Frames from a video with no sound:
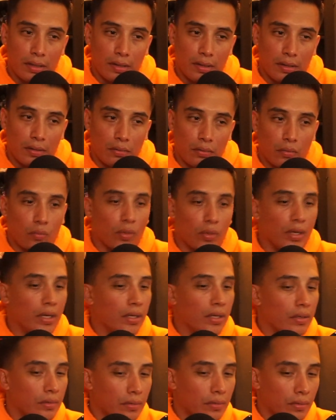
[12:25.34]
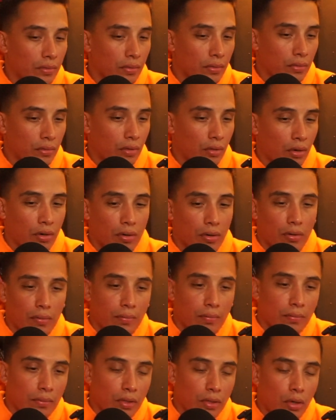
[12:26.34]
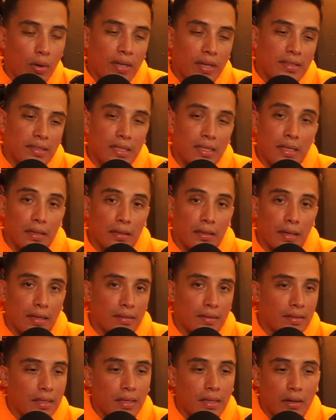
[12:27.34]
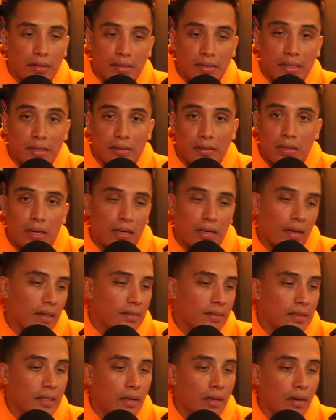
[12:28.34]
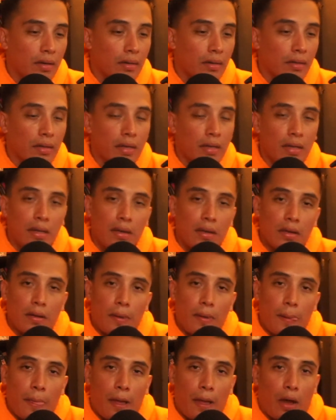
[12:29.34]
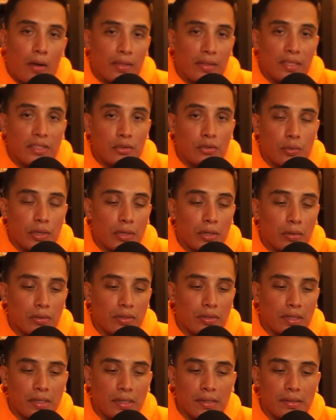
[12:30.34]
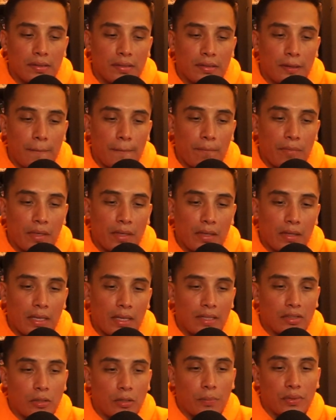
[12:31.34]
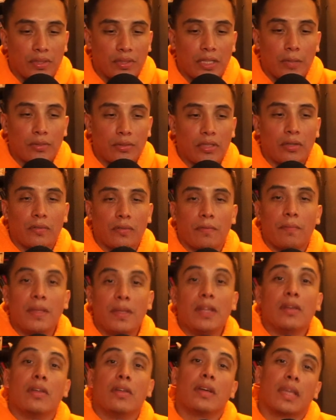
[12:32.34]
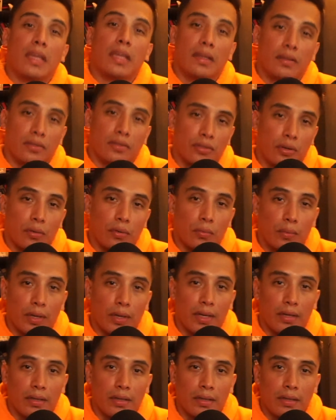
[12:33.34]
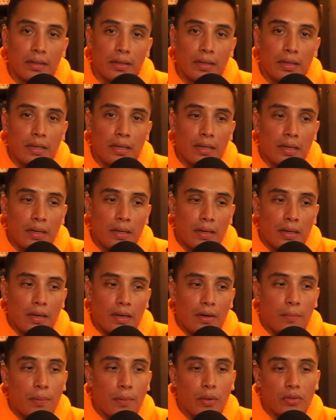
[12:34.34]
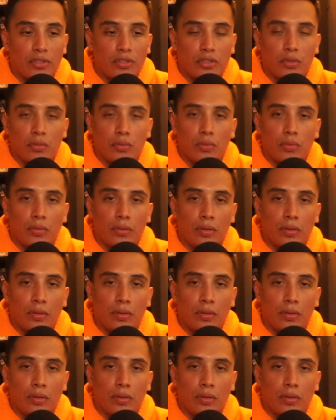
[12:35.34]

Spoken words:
when you're, I see it. I see it on TikTok. I see it on these reels, is the perception of me looking a certain way. Opposed to,